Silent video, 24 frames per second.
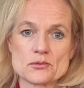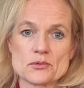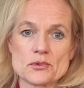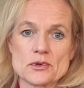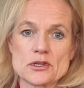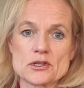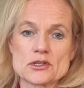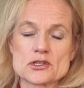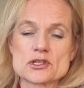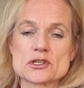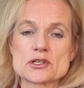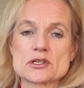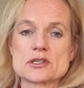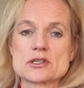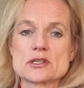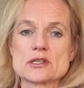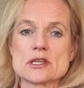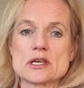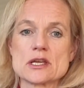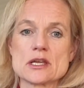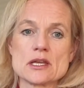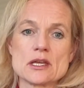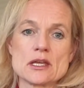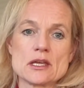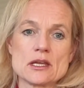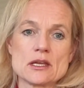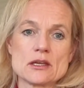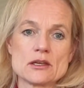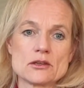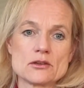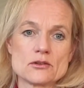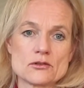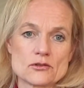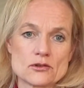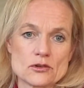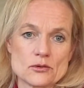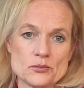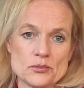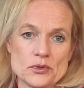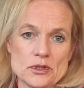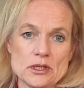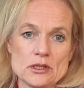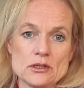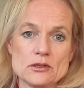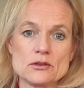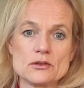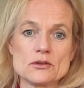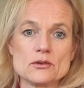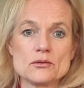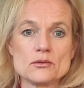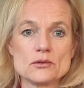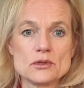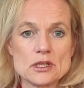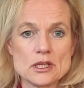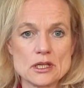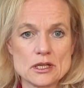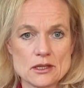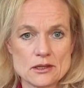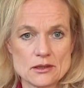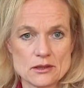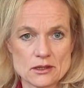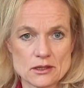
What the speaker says: which the European Union,